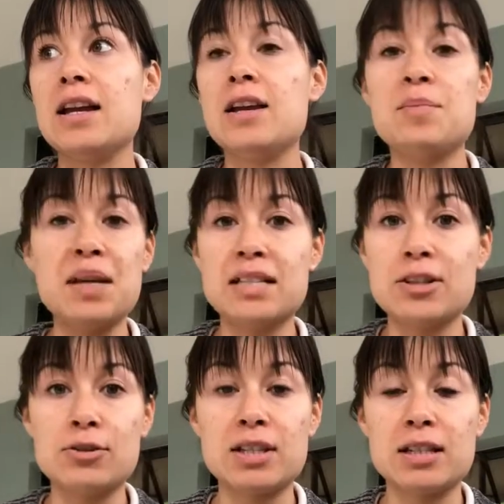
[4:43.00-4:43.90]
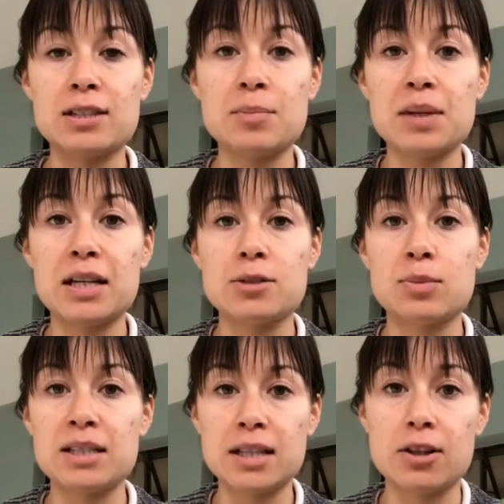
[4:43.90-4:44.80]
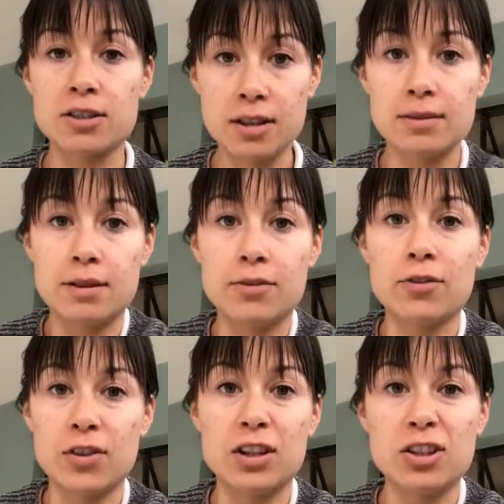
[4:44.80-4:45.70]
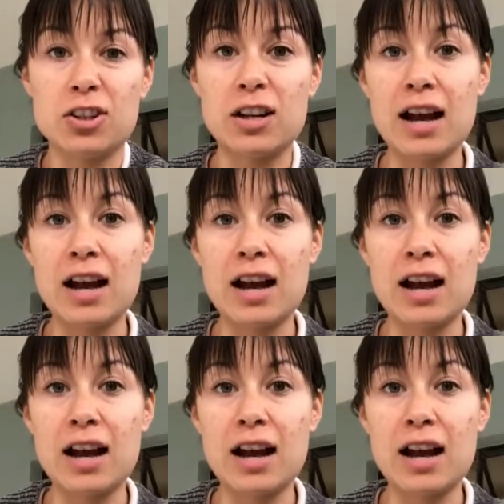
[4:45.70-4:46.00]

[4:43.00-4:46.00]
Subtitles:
it makes no sense because we set ourselves up for failure